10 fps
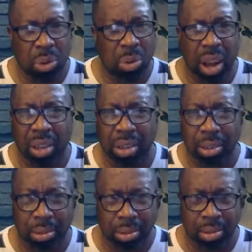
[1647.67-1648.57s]
Who are
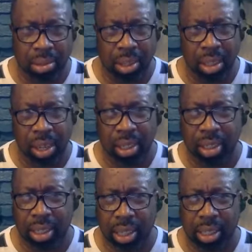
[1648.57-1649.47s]
you
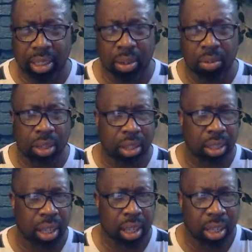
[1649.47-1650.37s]
to tell
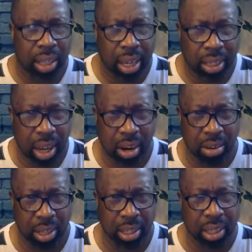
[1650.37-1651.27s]
someone that is
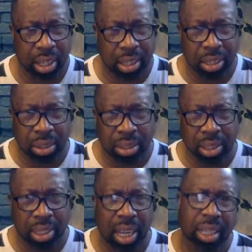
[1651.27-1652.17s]
hurting that they're a
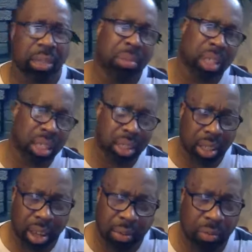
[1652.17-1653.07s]
nuisance? Let them get to
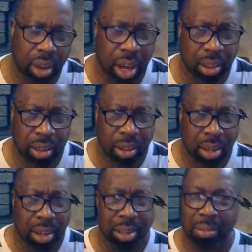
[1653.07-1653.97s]
their father,
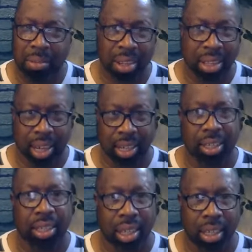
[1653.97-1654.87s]
the one that
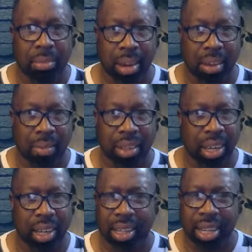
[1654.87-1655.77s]
can tell them
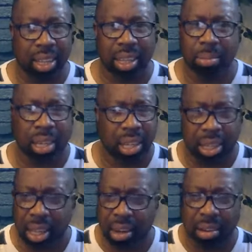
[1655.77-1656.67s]
everything. Let them get
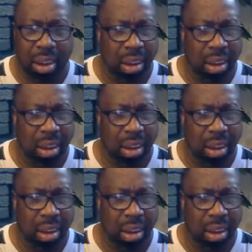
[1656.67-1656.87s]
there.